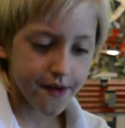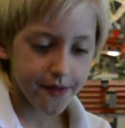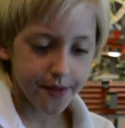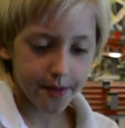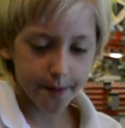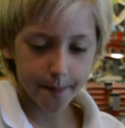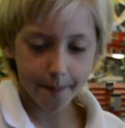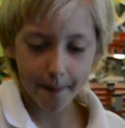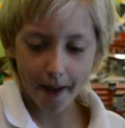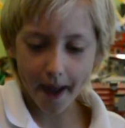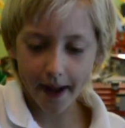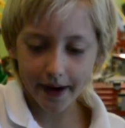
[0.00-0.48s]

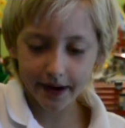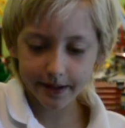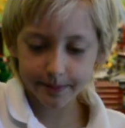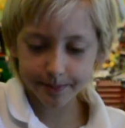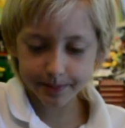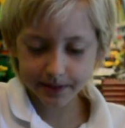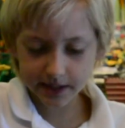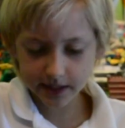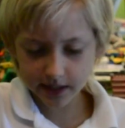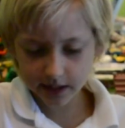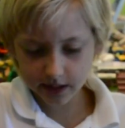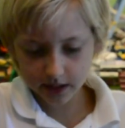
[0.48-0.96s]
The back,
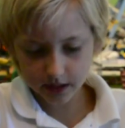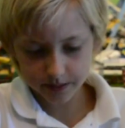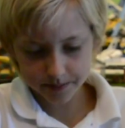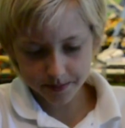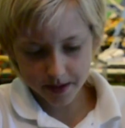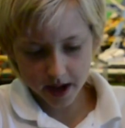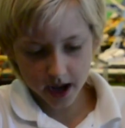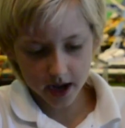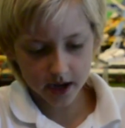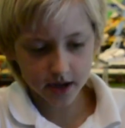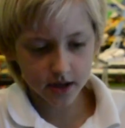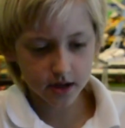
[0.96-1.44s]
the
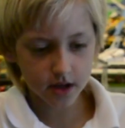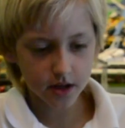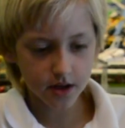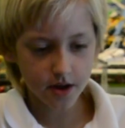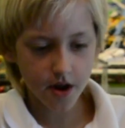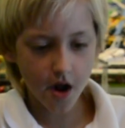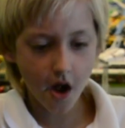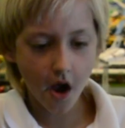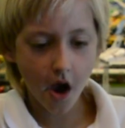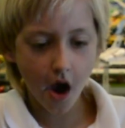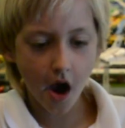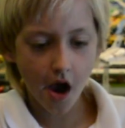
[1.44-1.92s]
back
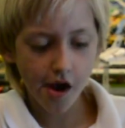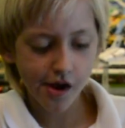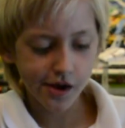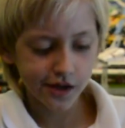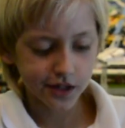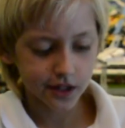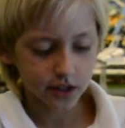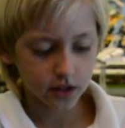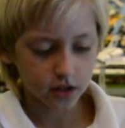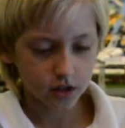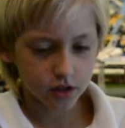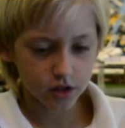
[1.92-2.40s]

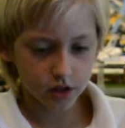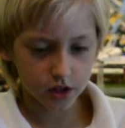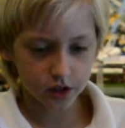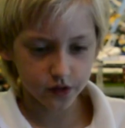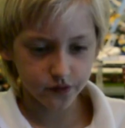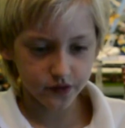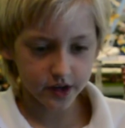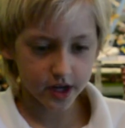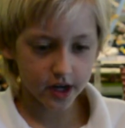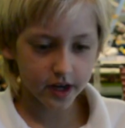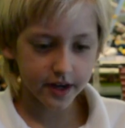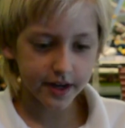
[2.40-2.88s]
looks
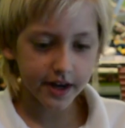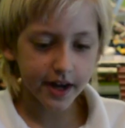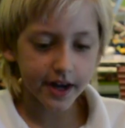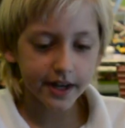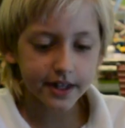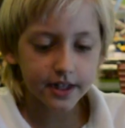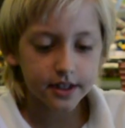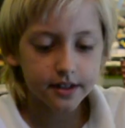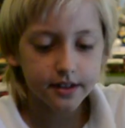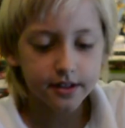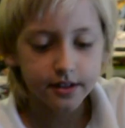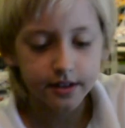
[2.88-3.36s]
very
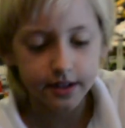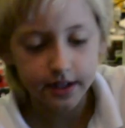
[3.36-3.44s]
nice.